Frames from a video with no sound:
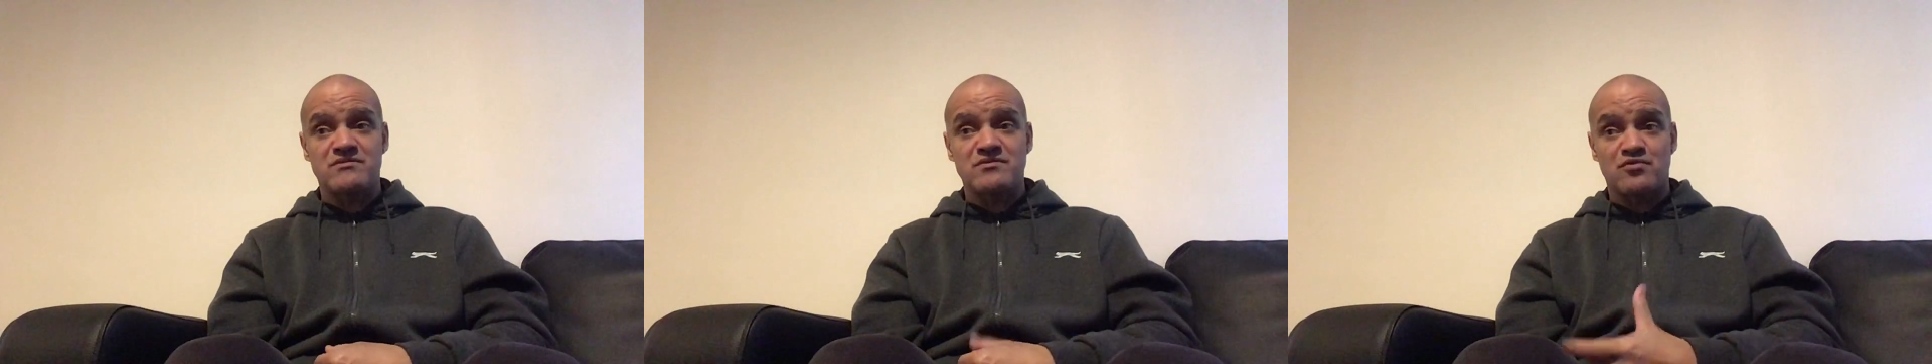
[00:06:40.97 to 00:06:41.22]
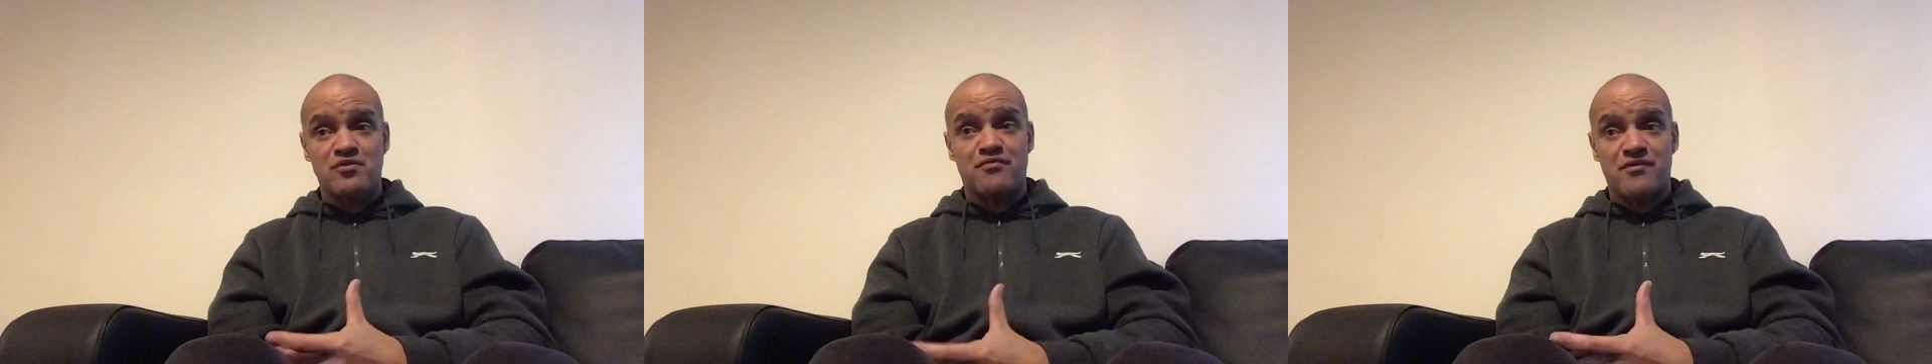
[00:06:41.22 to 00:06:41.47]
and
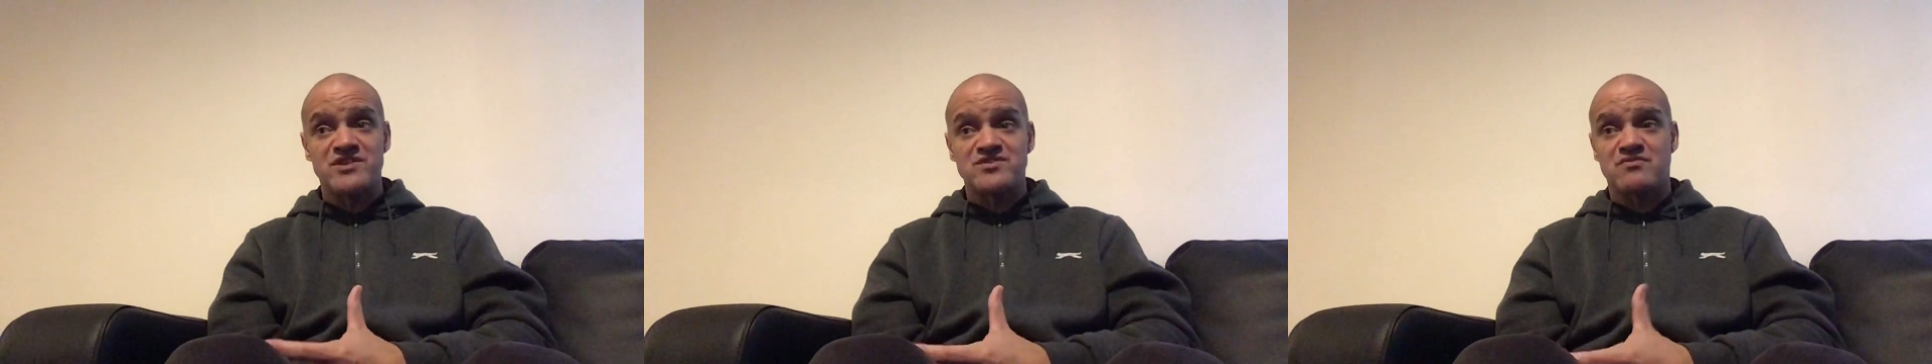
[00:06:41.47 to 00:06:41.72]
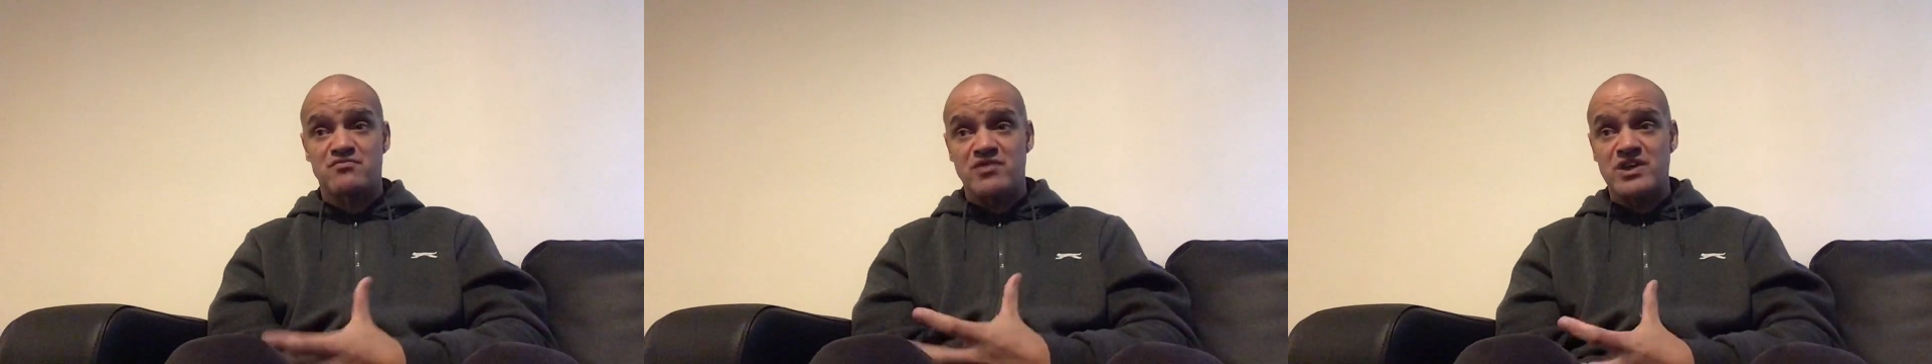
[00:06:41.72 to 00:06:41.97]
good friends
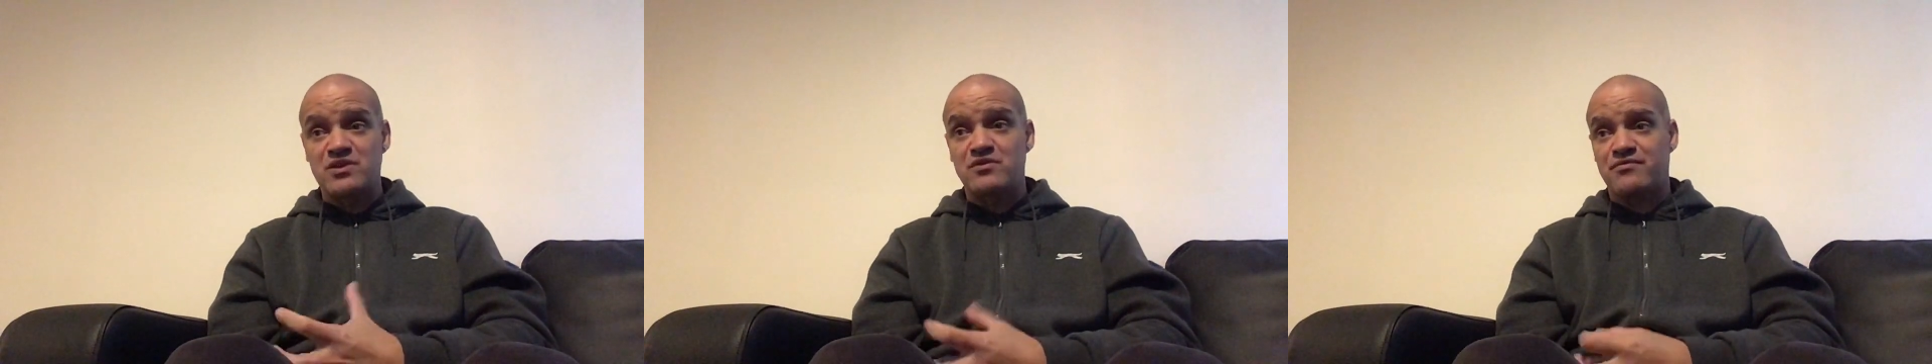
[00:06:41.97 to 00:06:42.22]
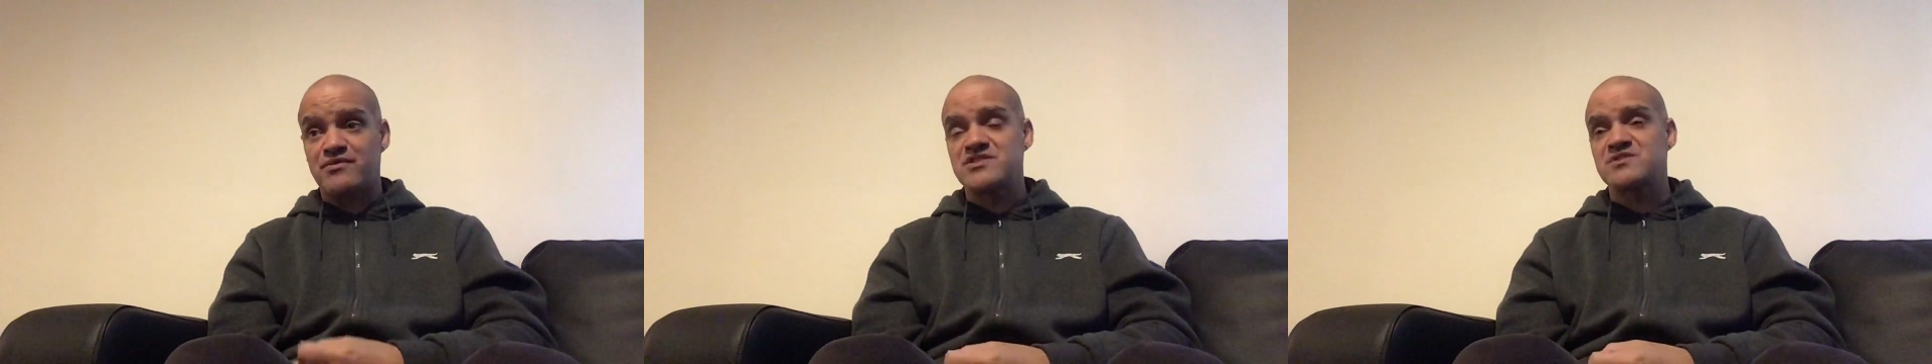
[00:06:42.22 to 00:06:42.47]
with, really good
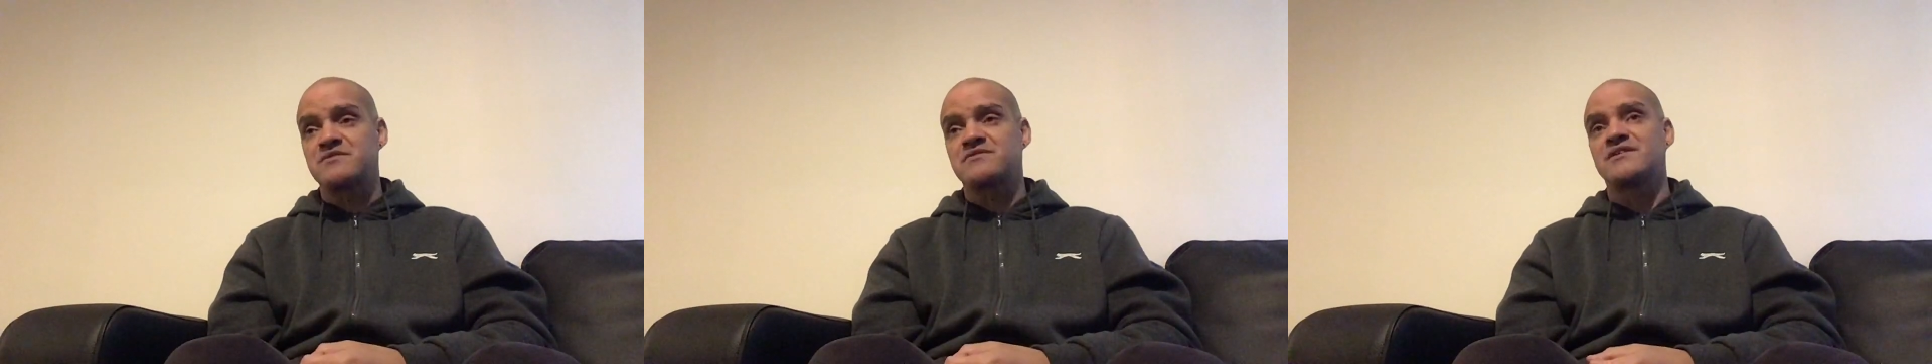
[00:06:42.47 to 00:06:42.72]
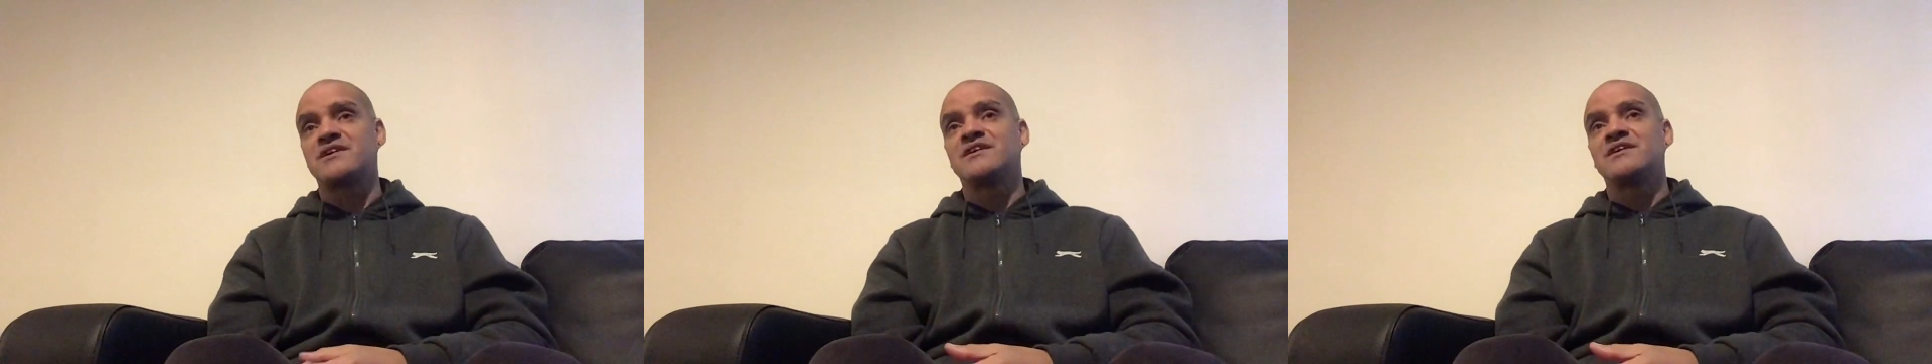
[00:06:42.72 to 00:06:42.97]
friends with.
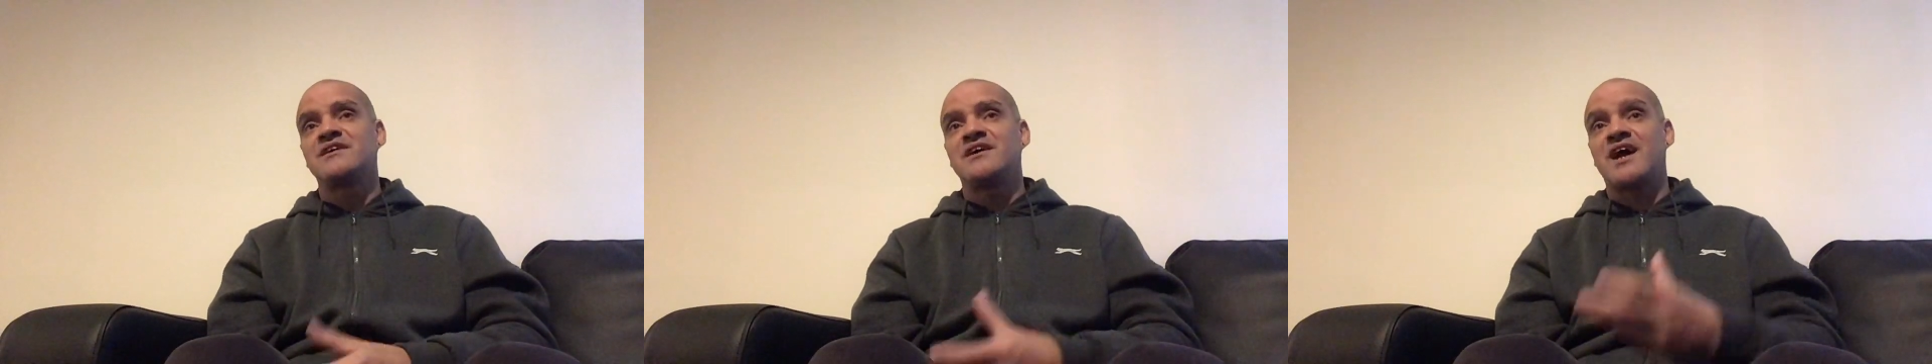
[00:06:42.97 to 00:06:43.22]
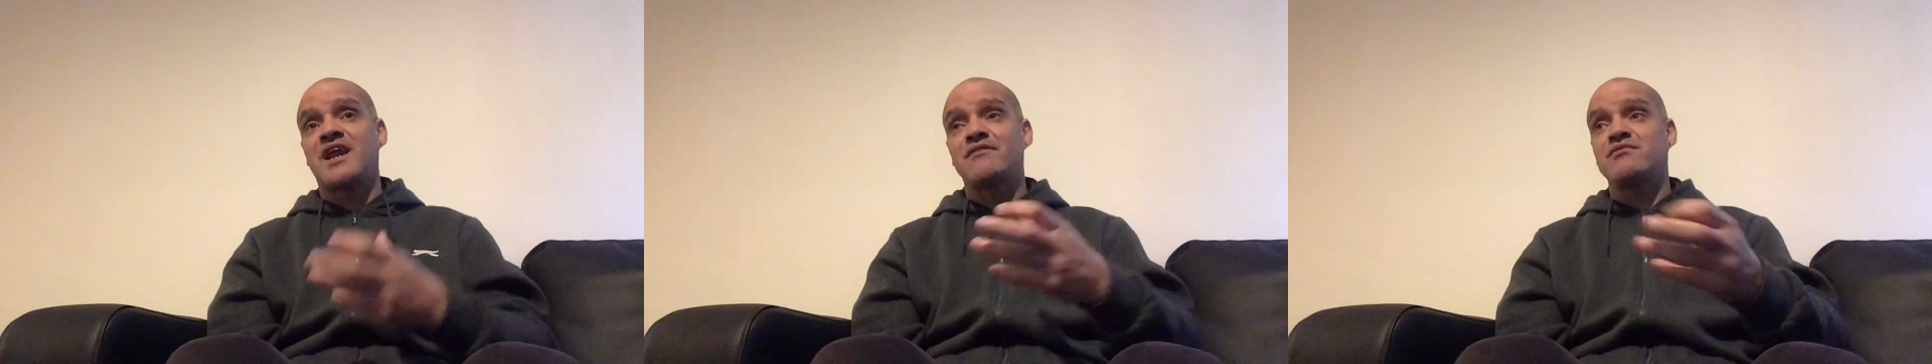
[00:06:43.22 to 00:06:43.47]

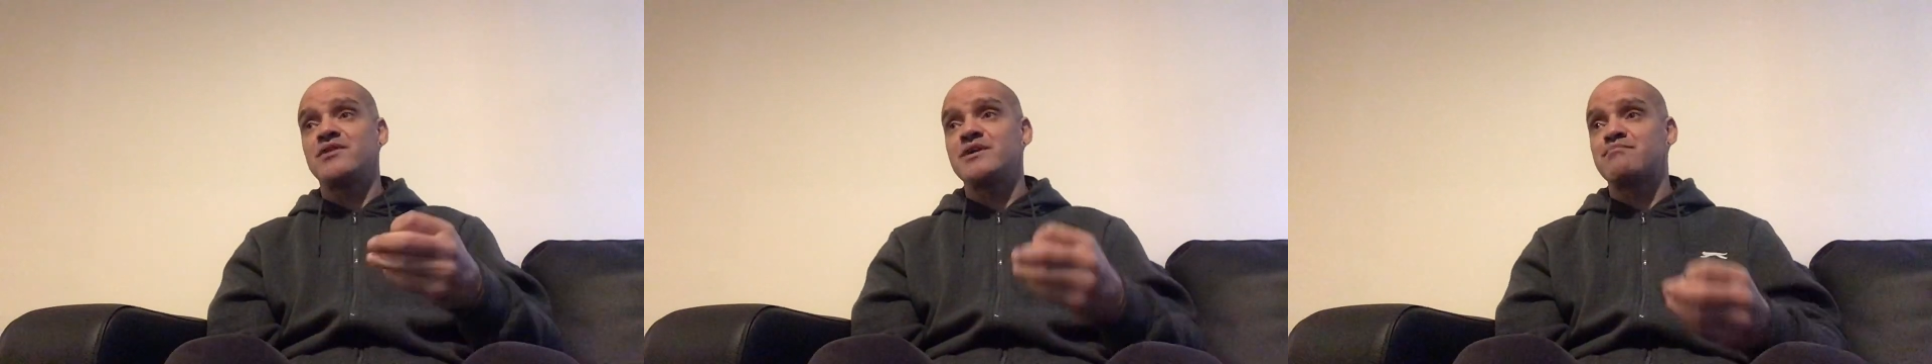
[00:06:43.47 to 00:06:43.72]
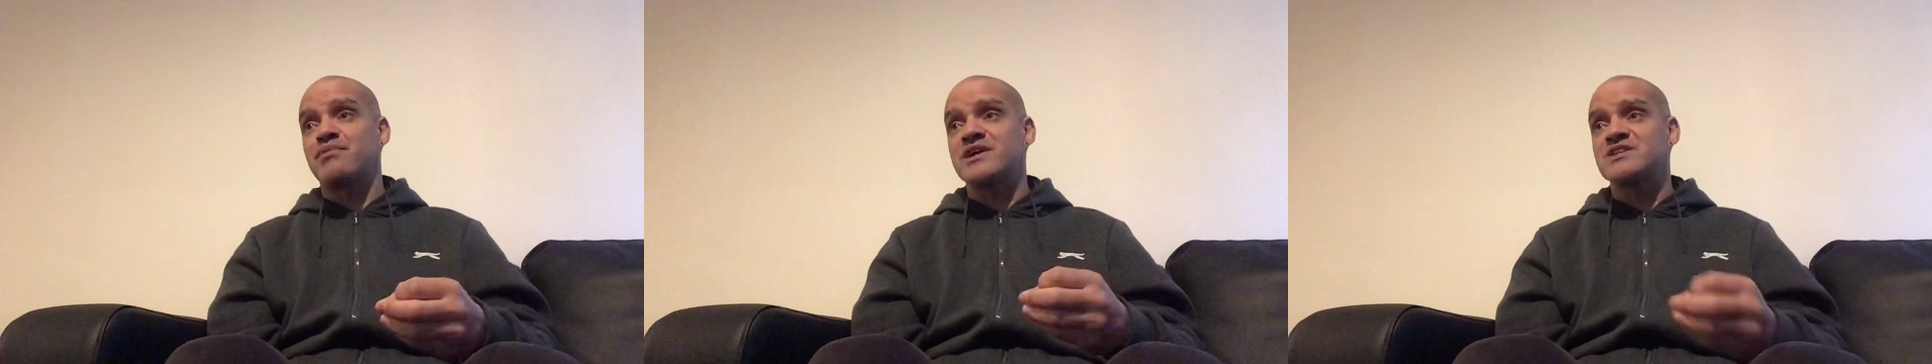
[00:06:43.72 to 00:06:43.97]
And they were really
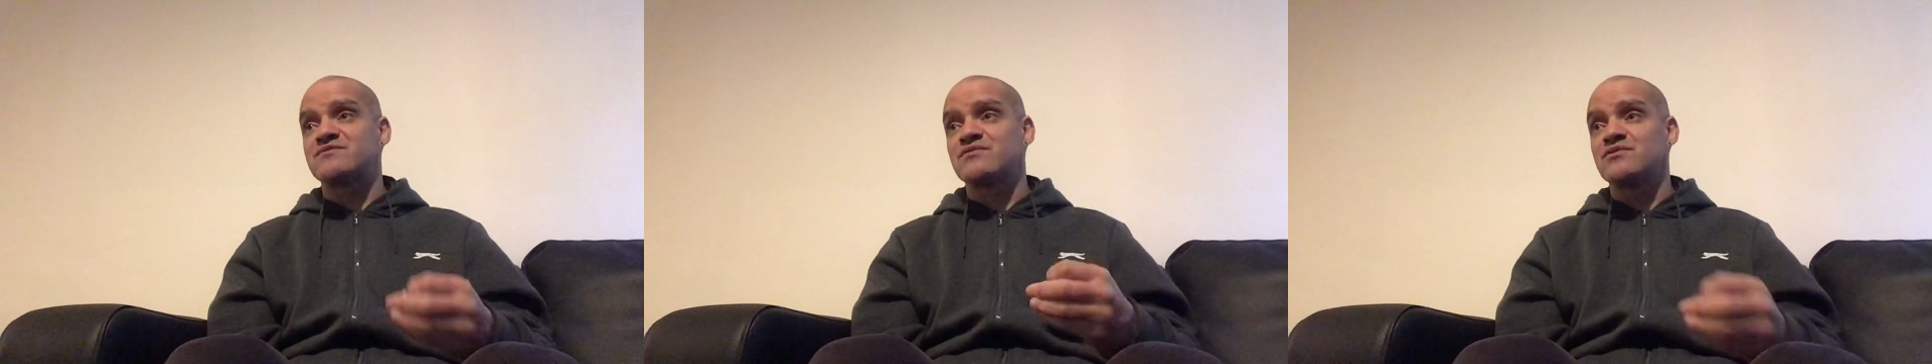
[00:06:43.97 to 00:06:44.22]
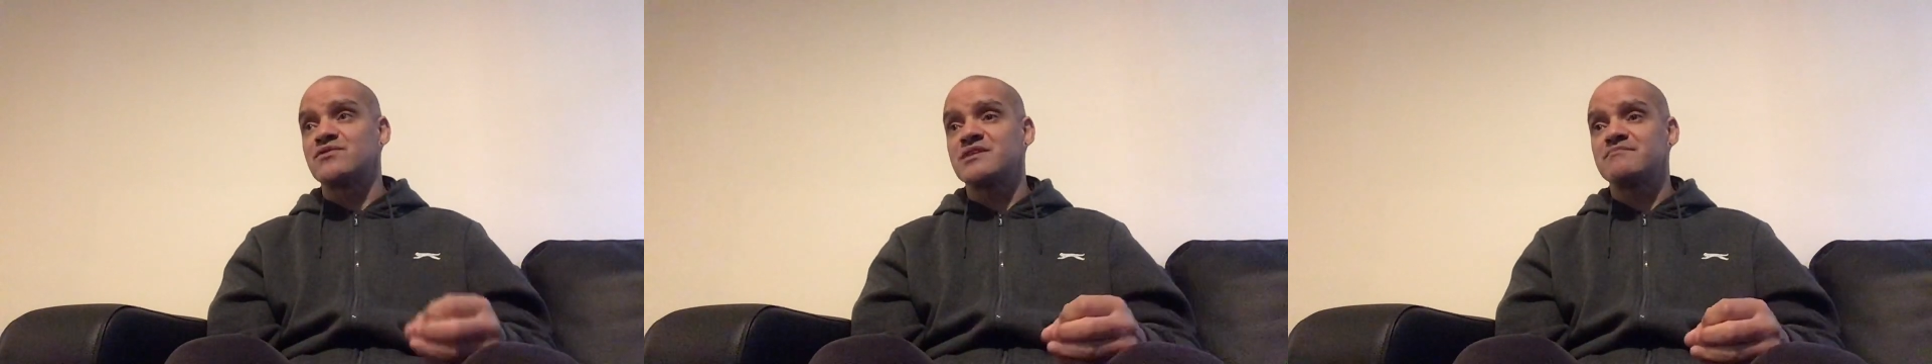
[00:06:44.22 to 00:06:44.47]
pleased
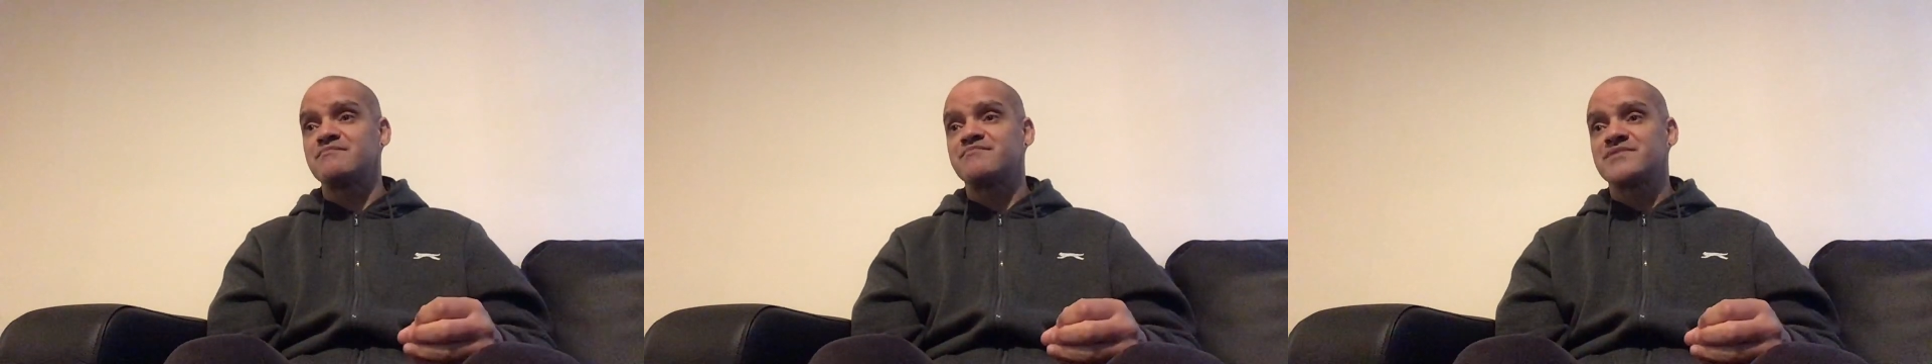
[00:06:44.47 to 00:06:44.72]
for him.